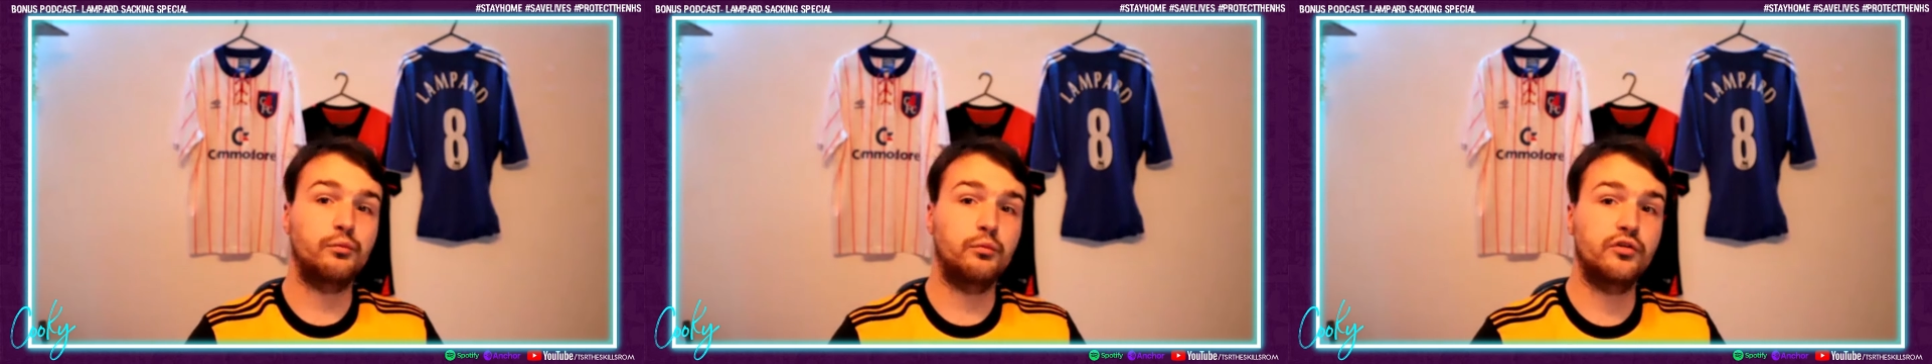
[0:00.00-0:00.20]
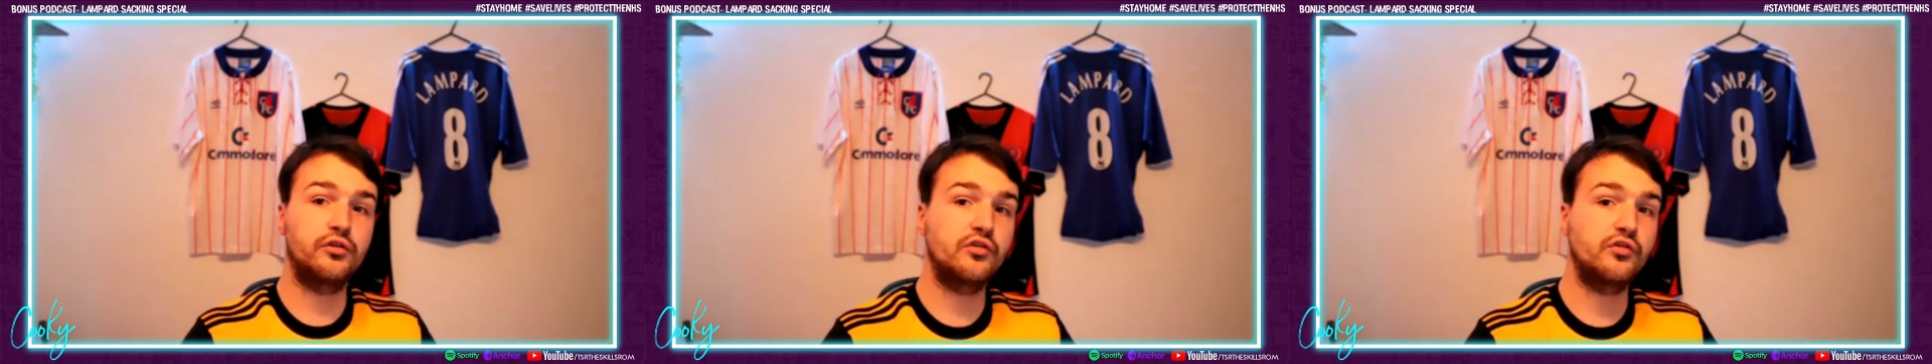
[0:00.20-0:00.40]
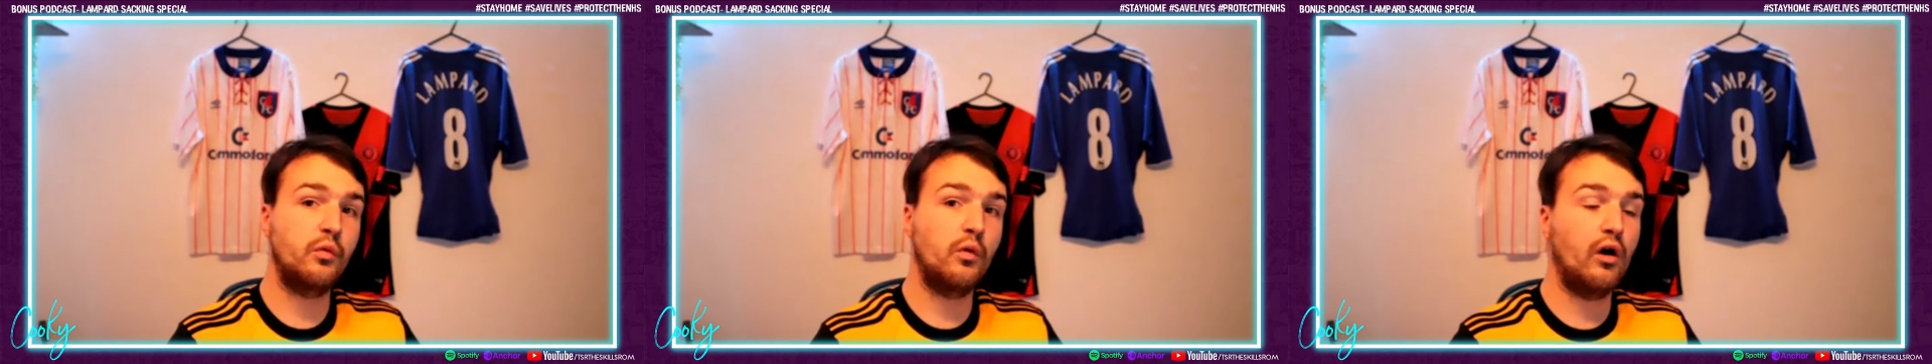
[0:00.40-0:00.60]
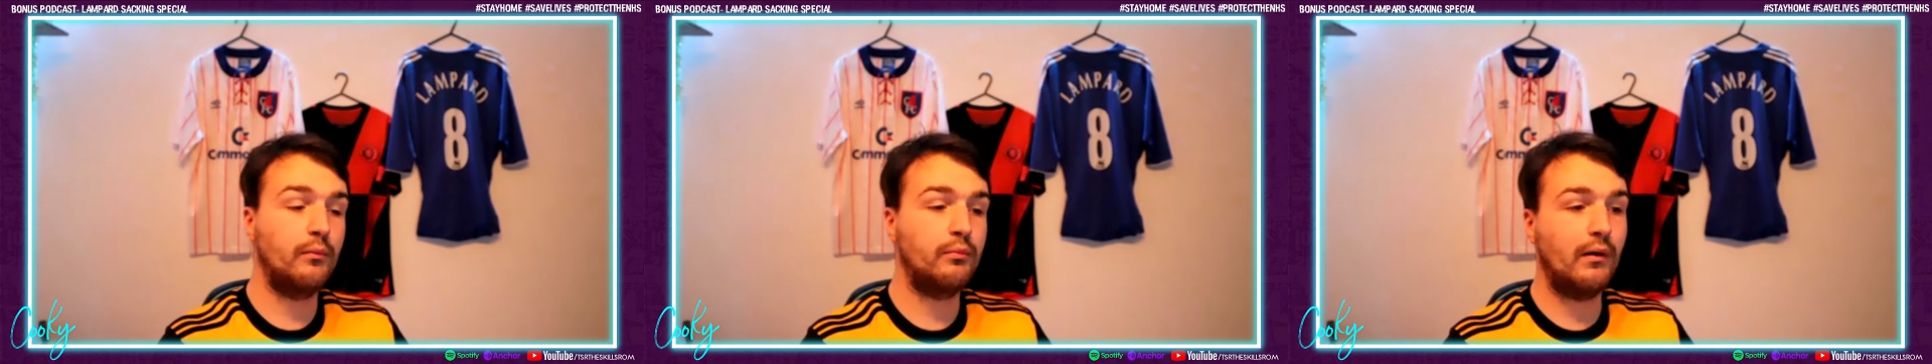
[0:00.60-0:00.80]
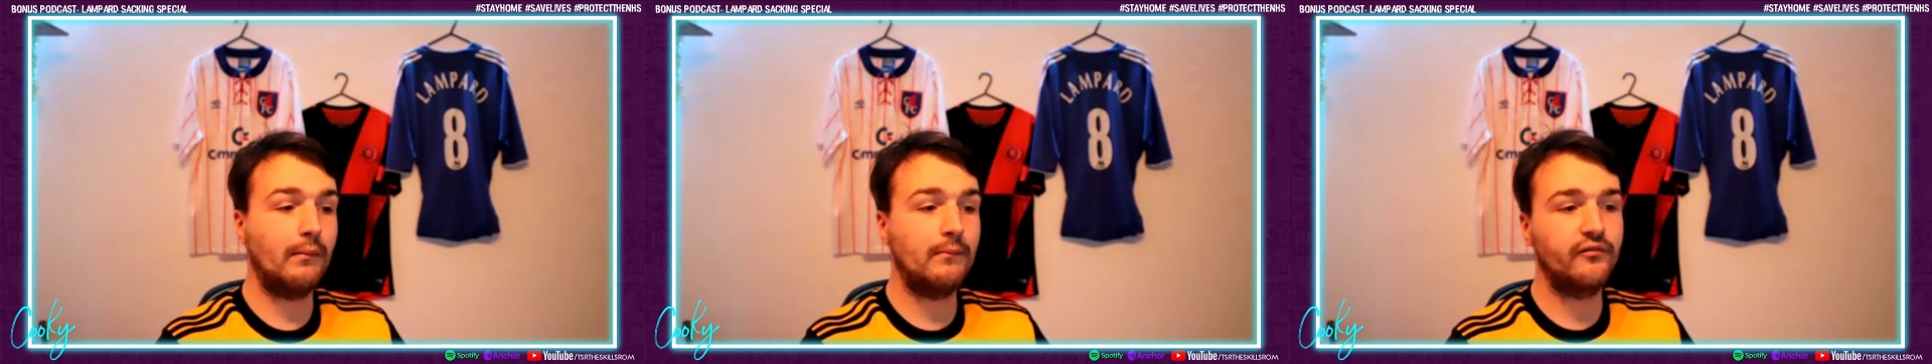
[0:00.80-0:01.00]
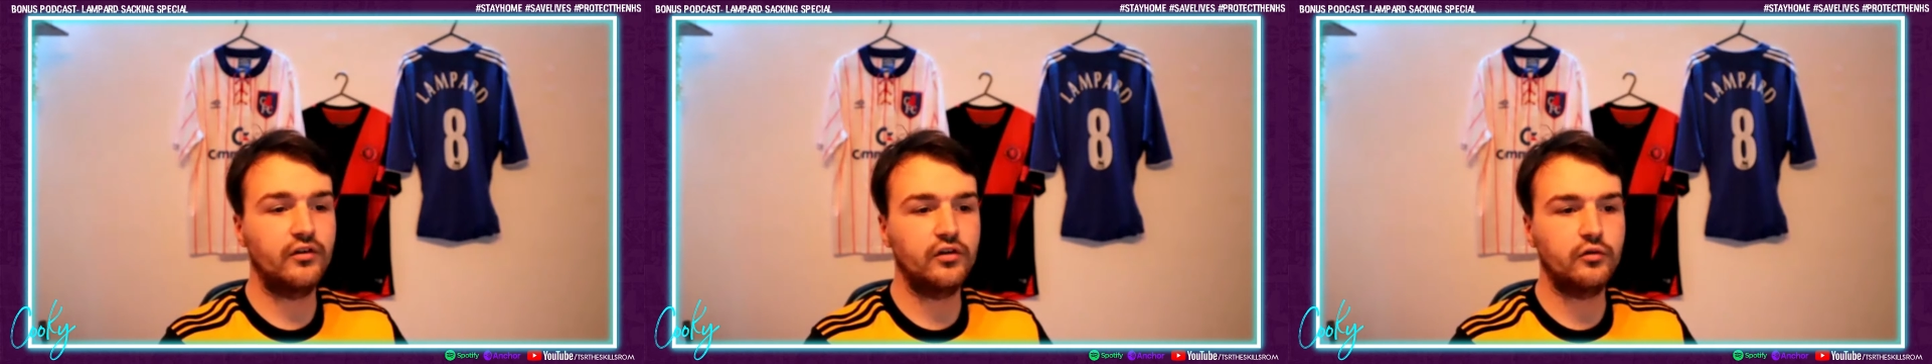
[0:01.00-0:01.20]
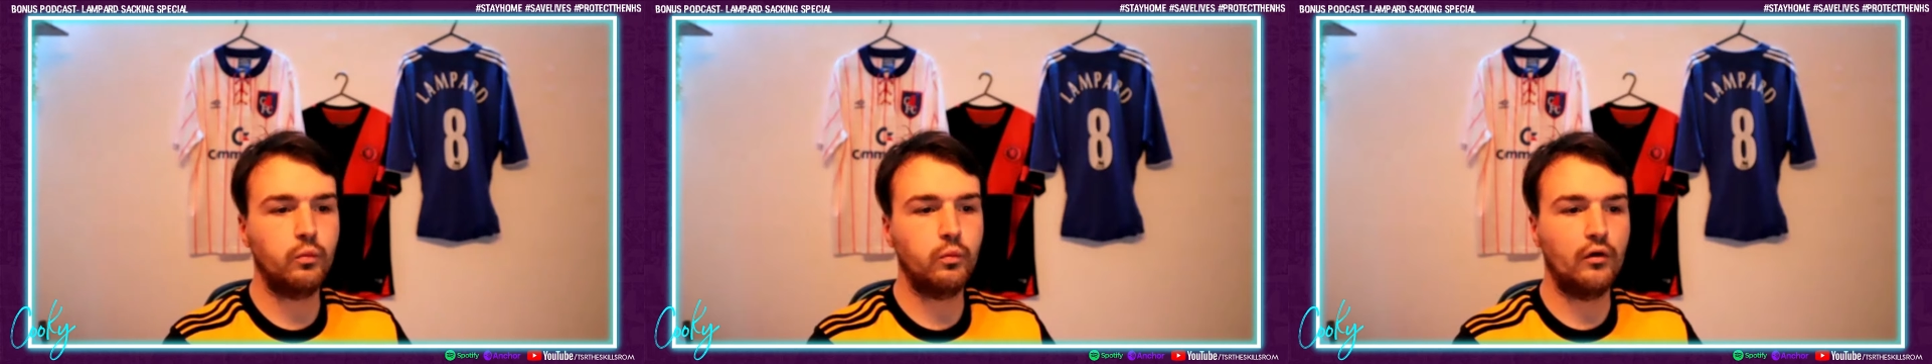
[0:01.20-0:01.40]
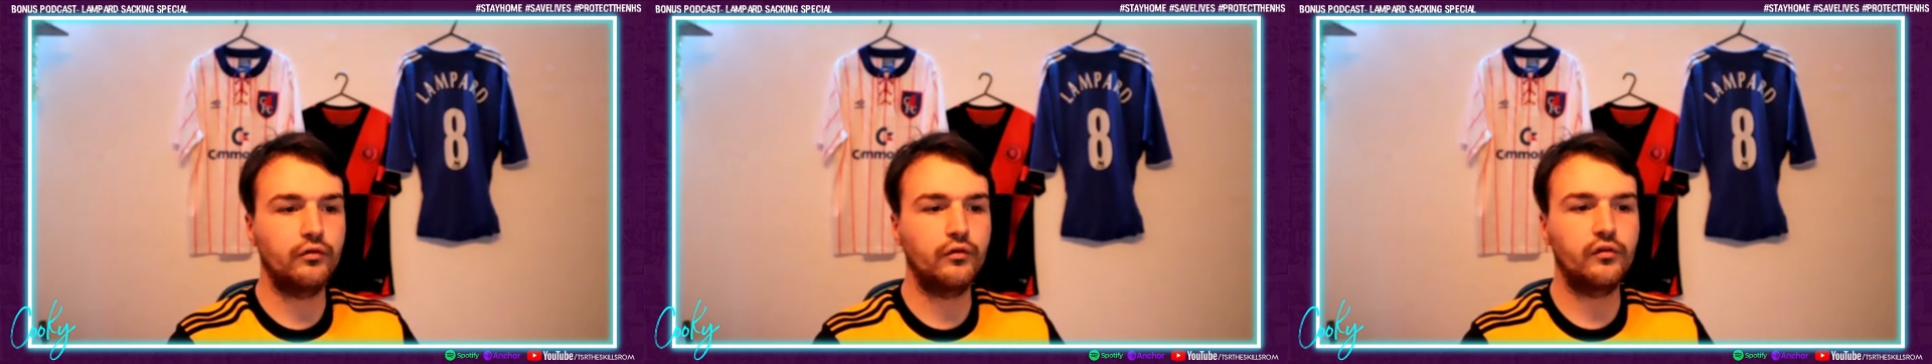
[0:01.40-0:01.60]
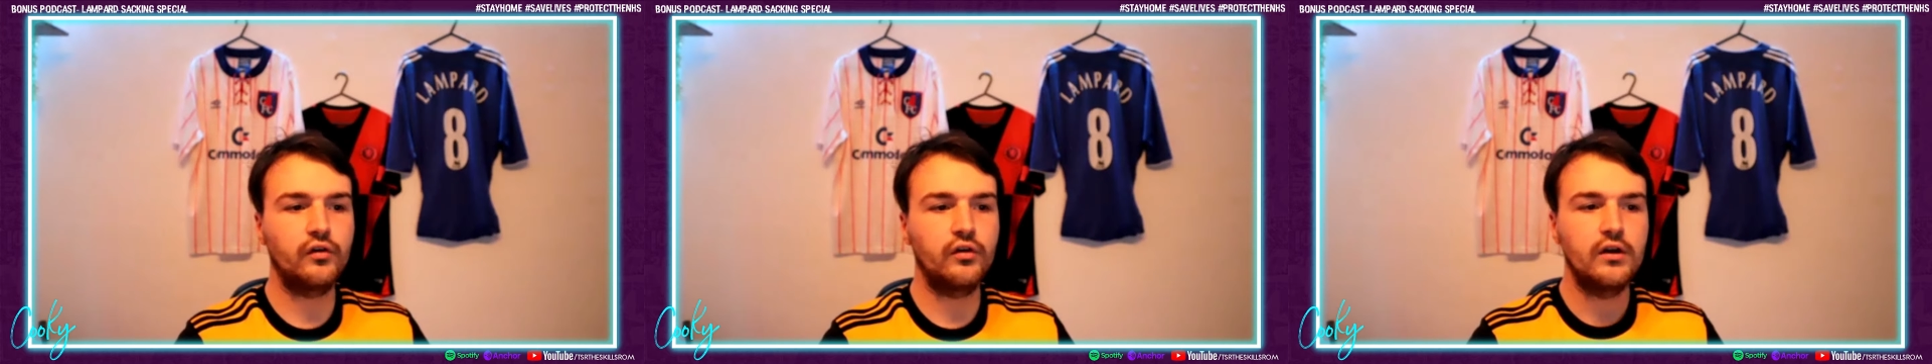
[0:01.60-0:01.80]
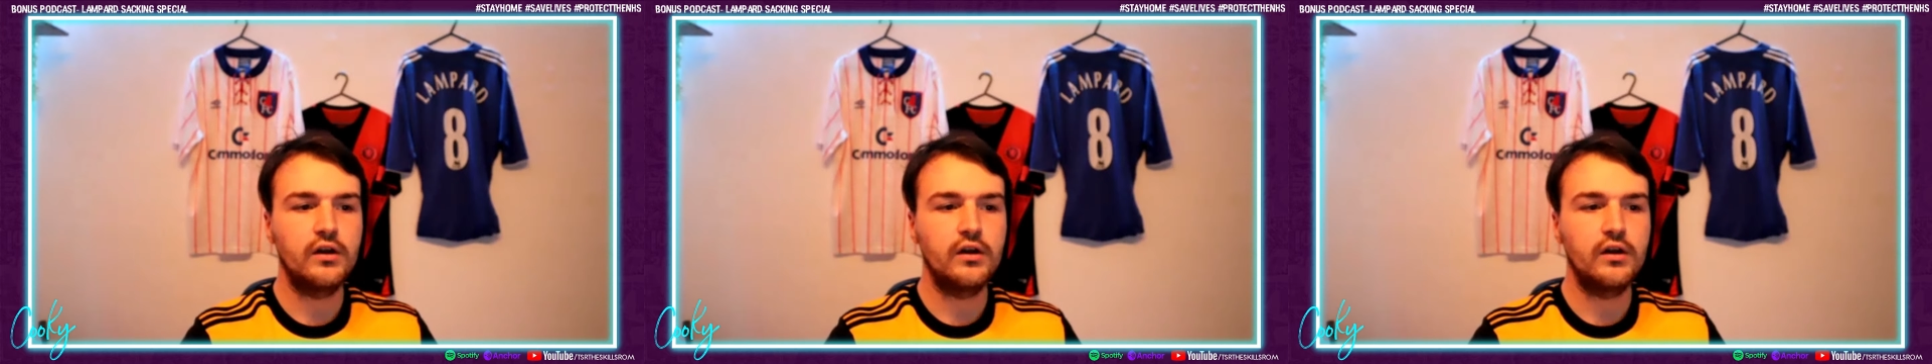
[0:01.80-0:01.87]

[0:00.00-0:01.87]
which is what Abramovich wants.